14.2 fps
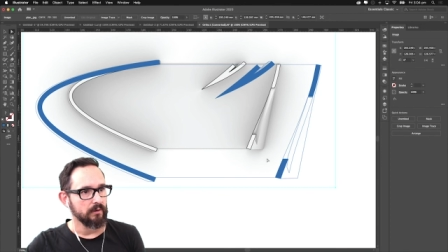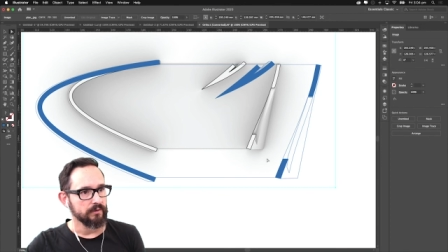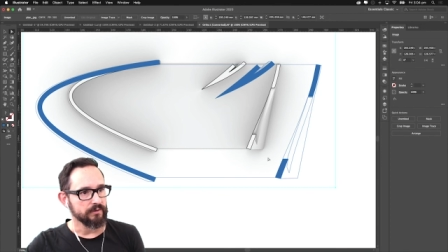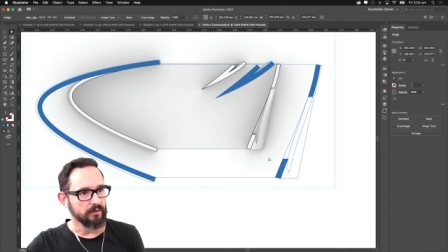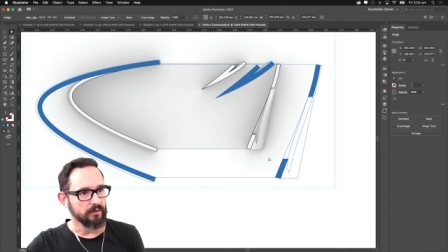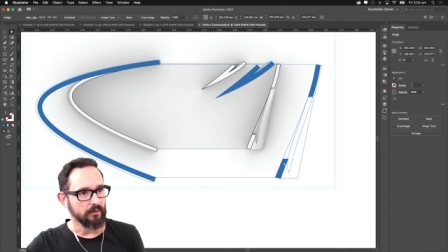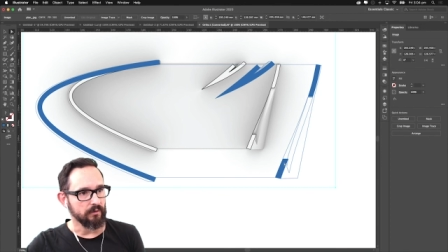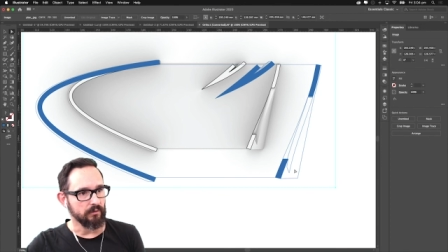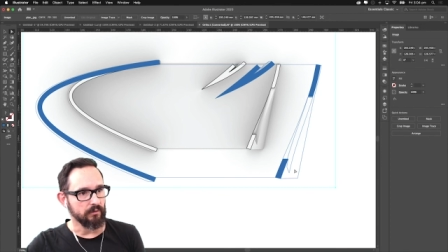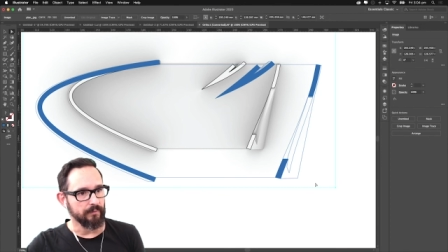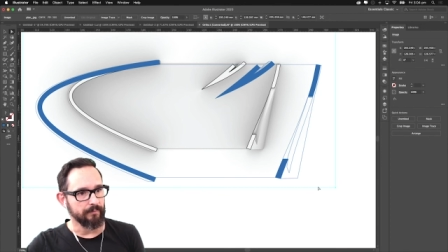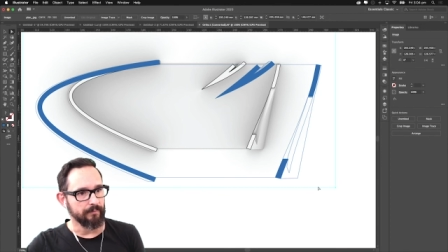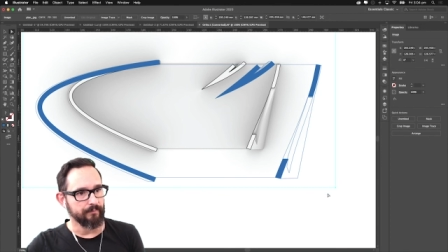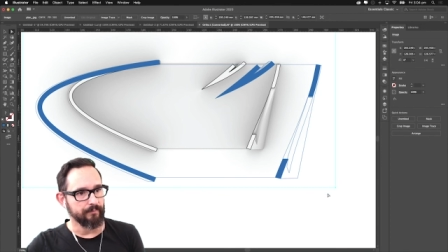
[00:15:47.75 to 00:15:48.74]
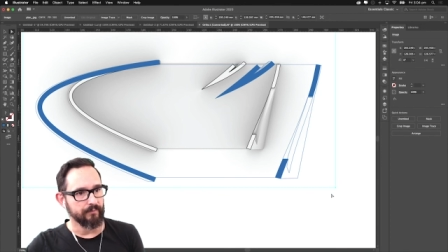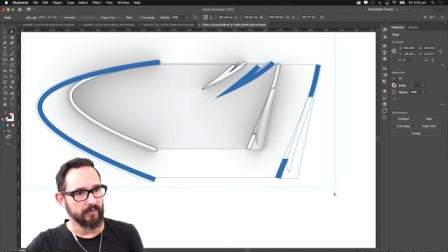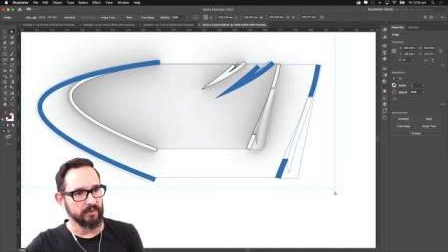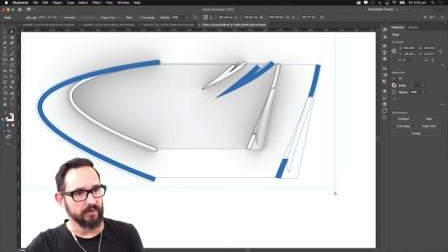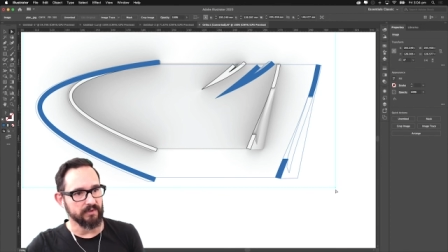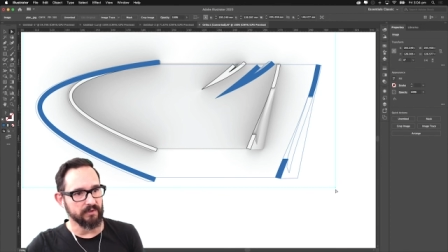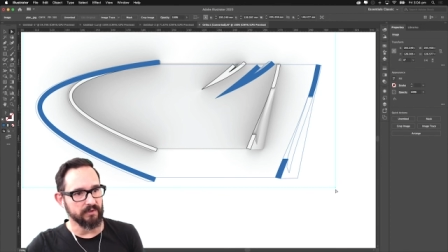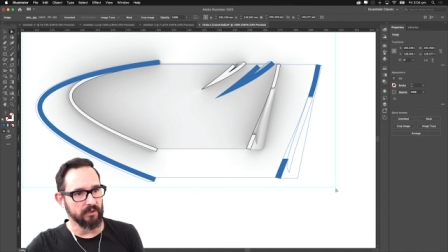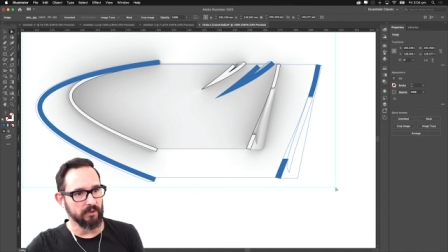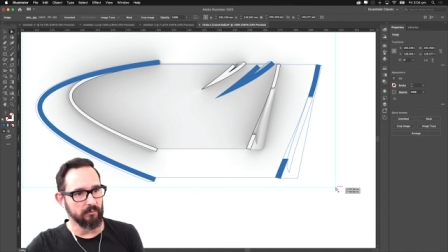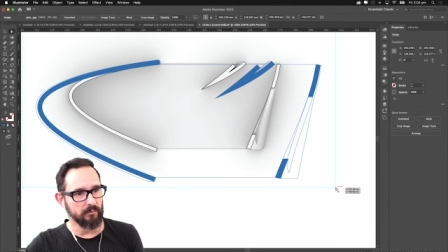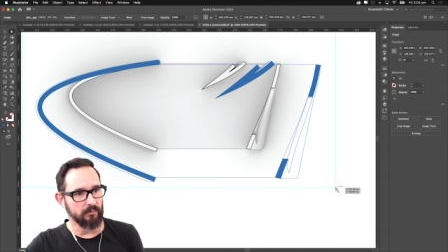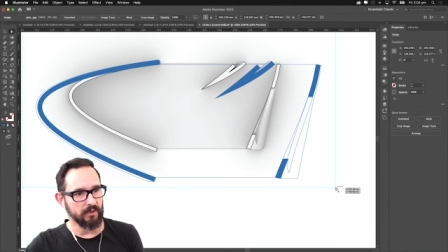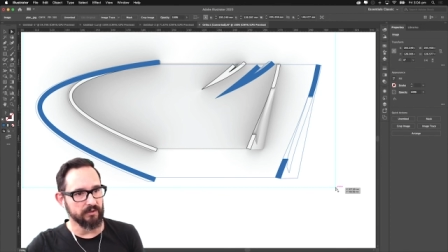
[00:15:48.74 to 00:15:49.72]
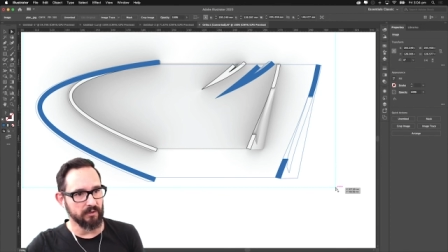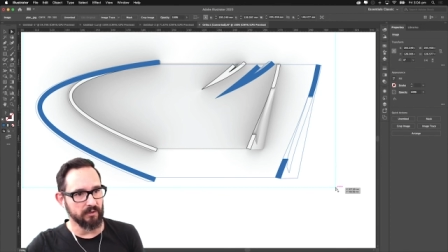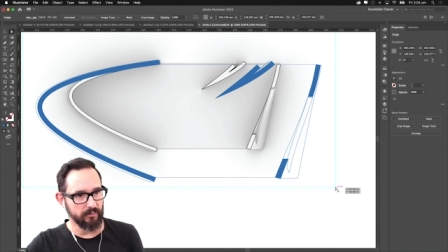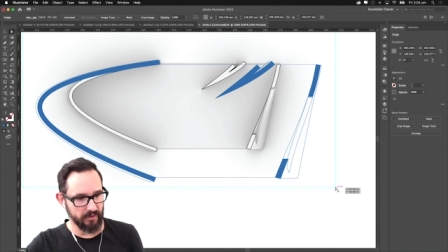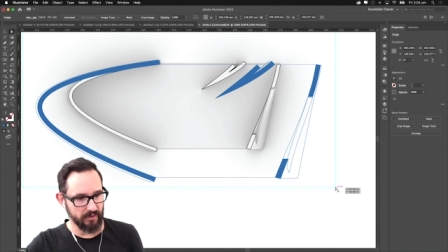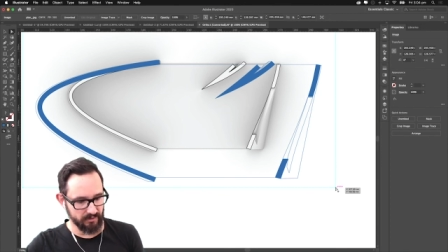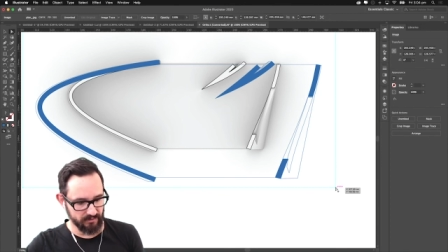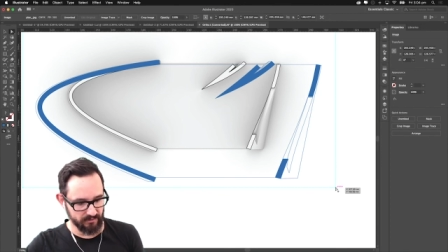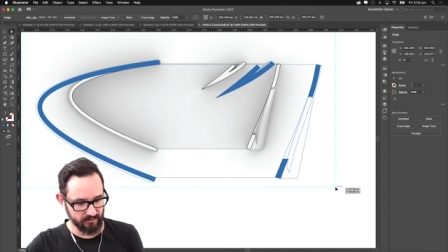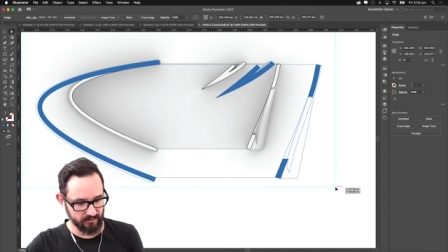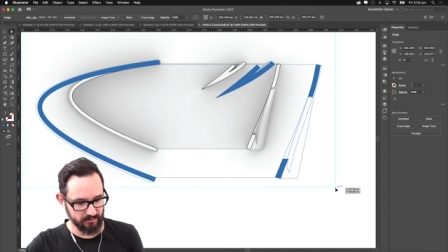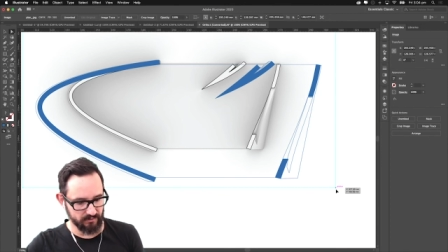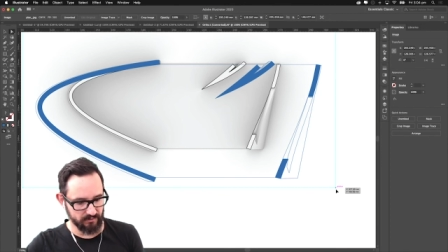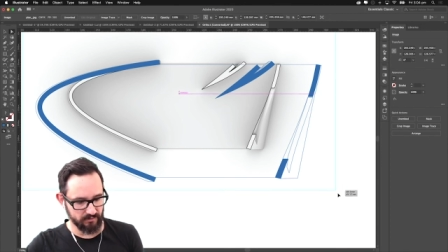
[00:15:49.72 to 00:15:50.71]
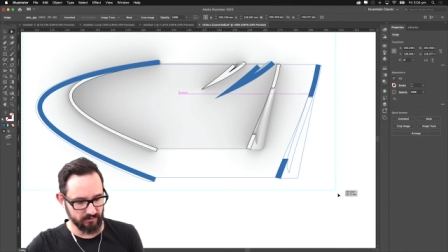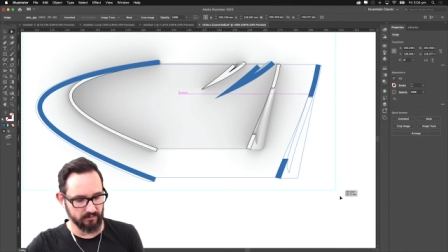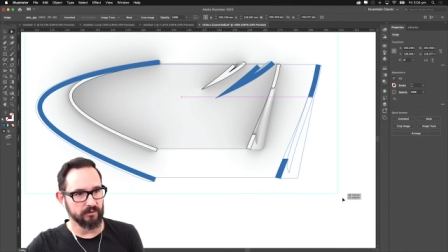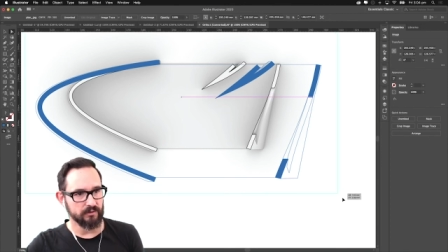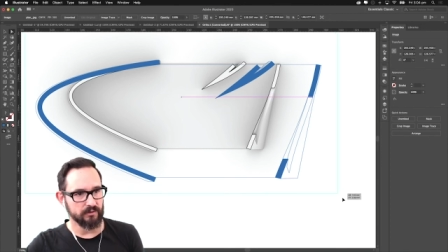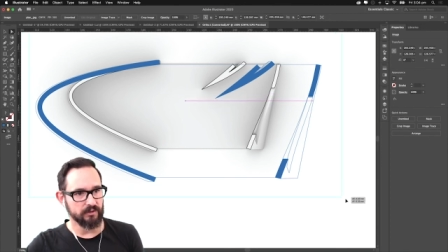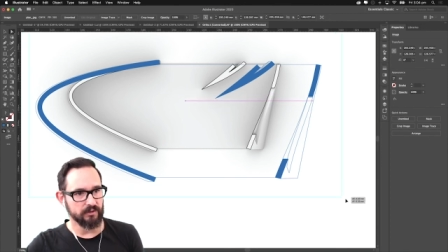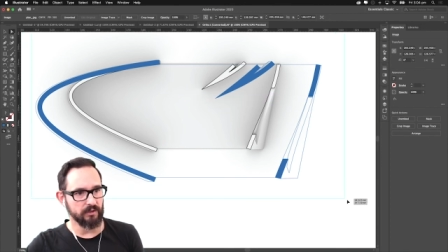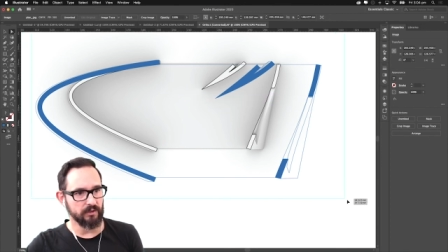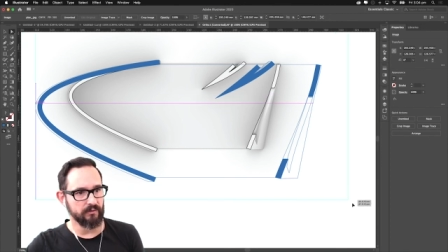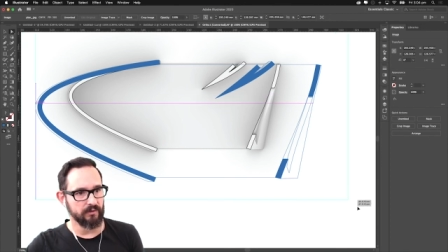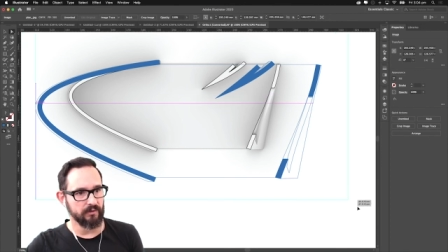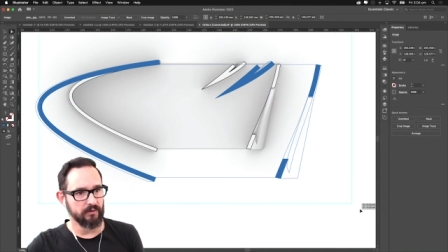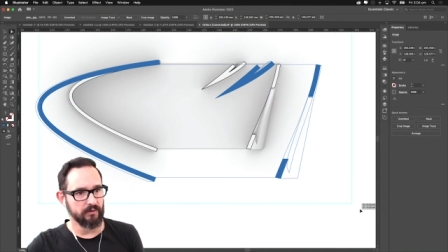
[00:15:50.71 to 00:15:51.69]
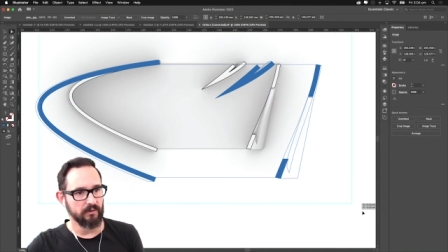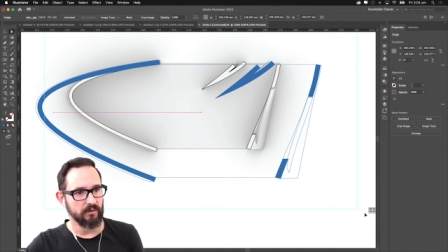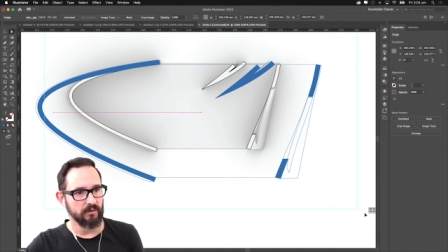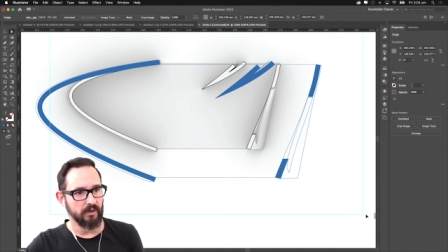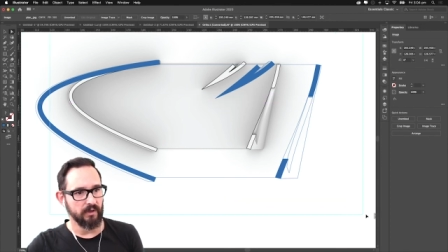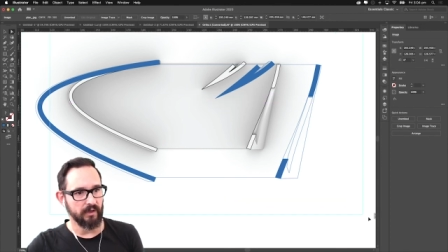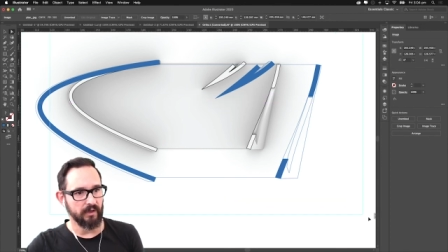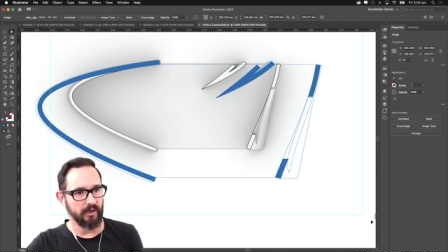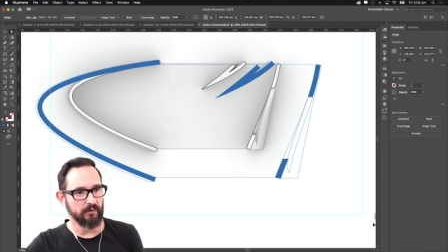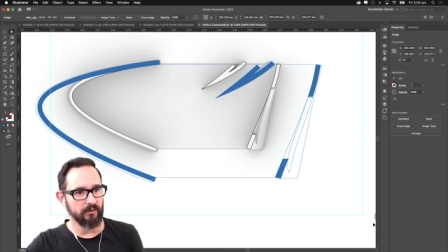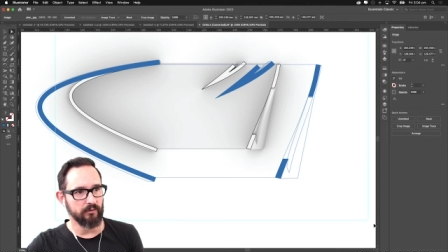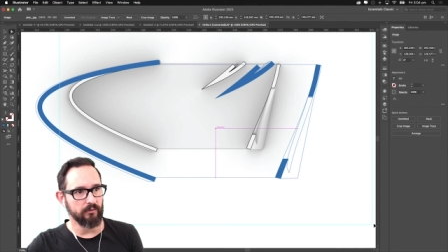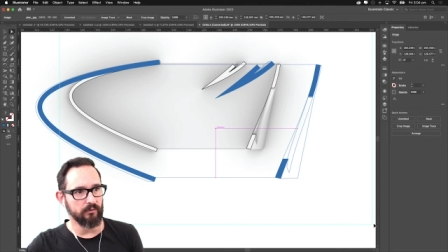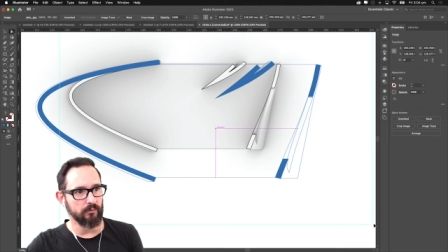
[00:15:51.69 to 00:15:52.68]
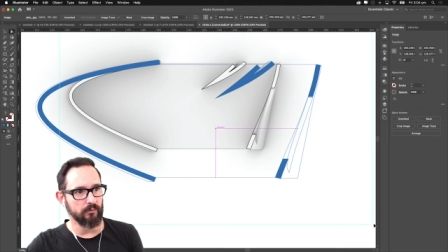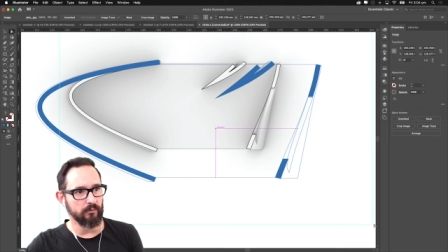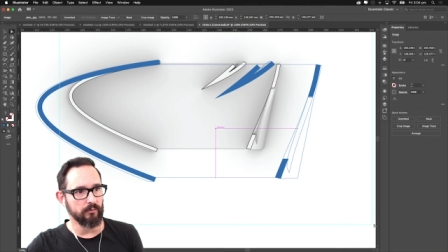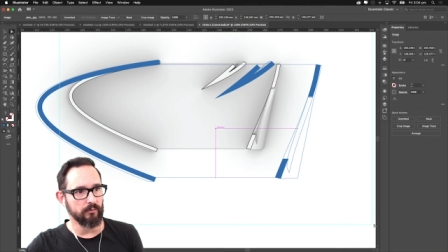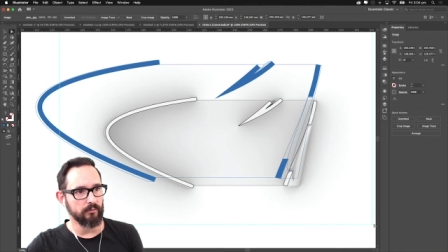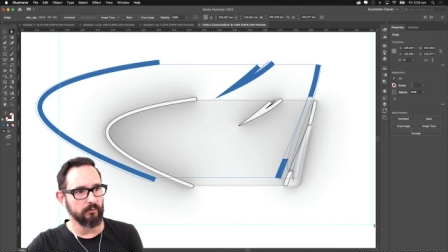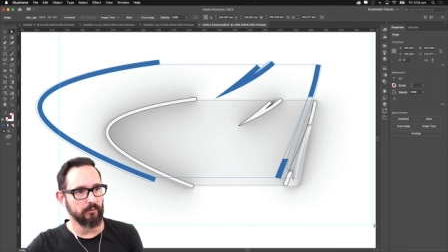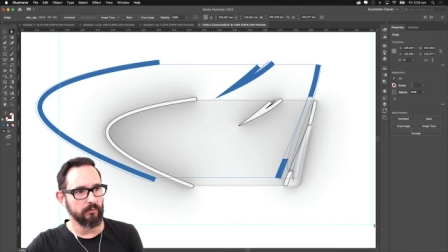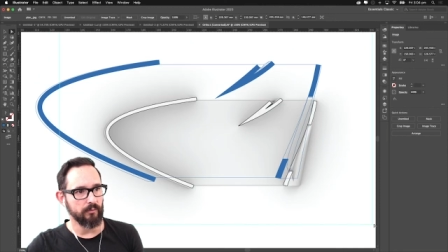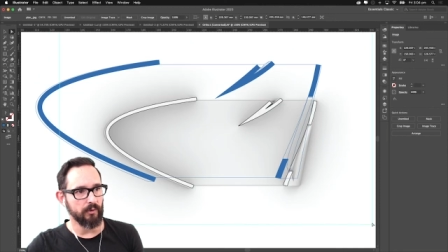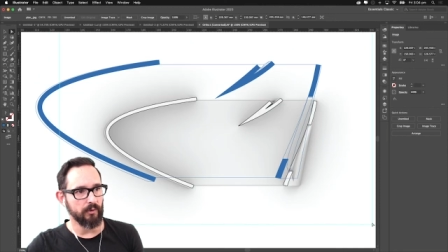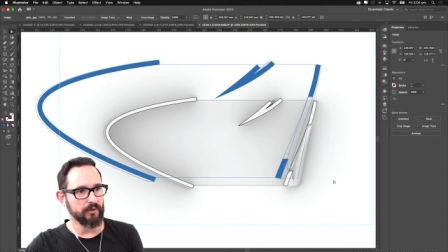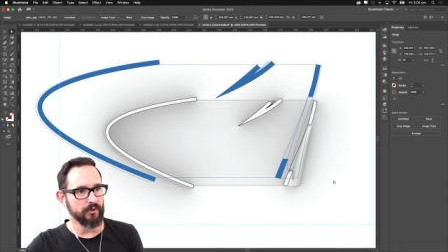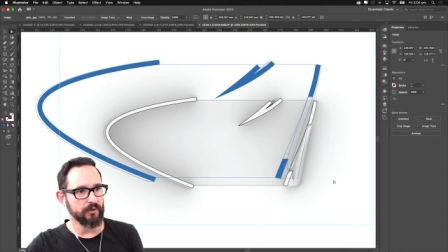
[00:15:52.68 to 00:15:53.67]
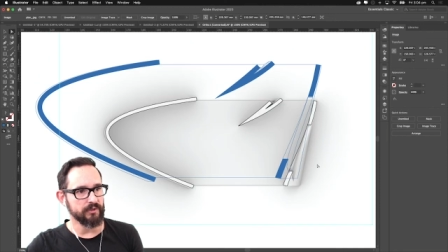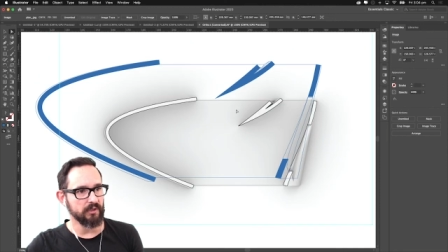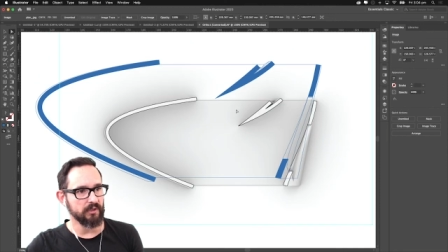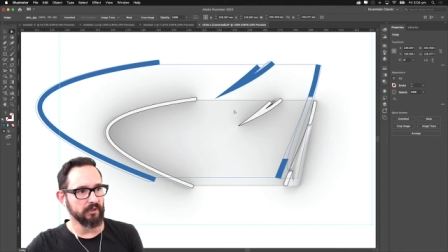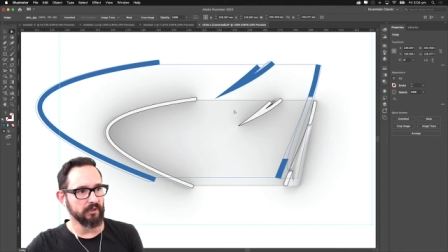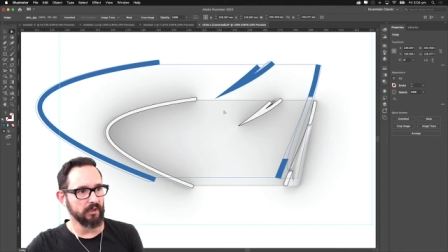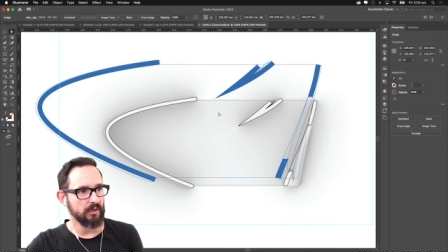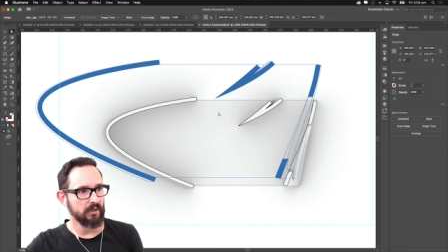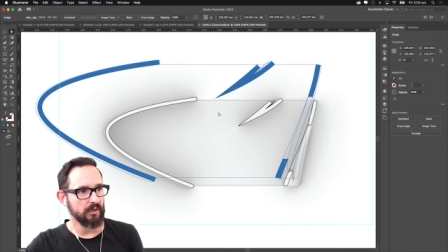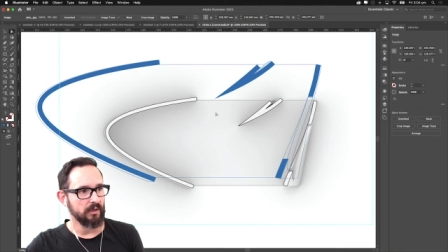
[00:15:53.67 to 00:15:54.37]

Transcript: So this is the image, and press Shift again to proportionally